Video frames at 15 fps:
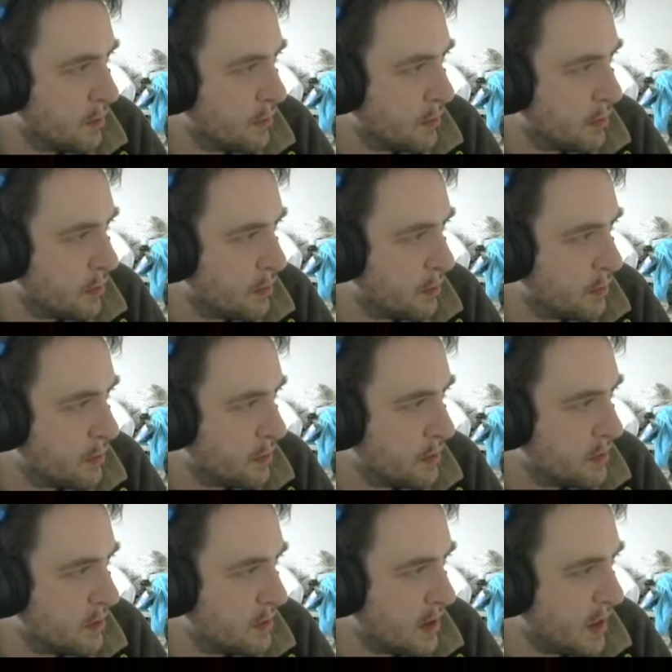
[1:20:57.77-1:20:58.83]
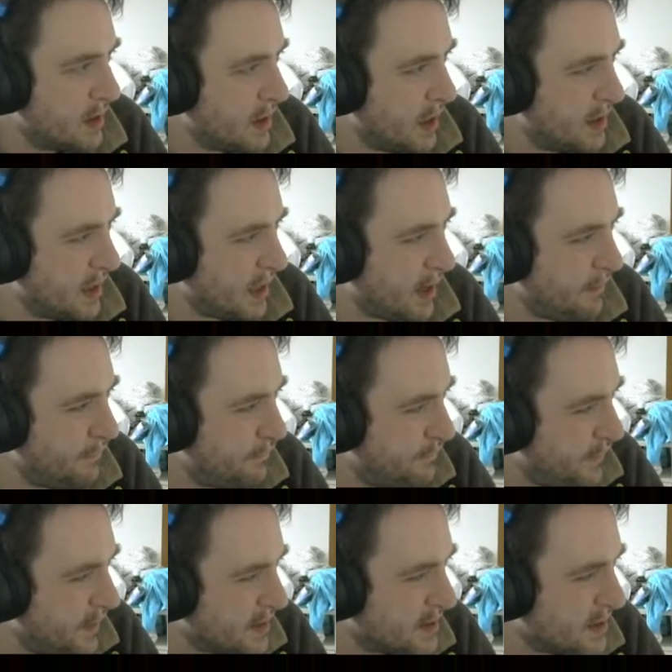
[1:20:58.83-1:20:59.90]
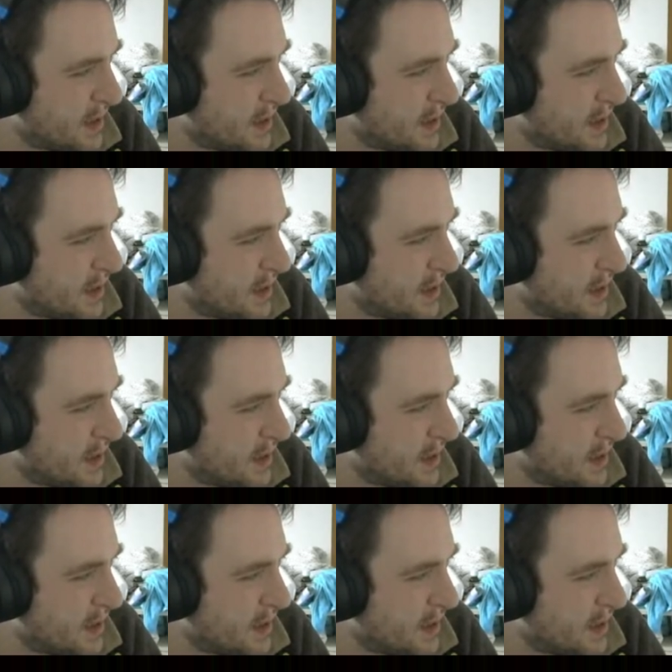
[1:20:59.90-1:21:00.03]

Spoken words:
roll nonsense. I fixed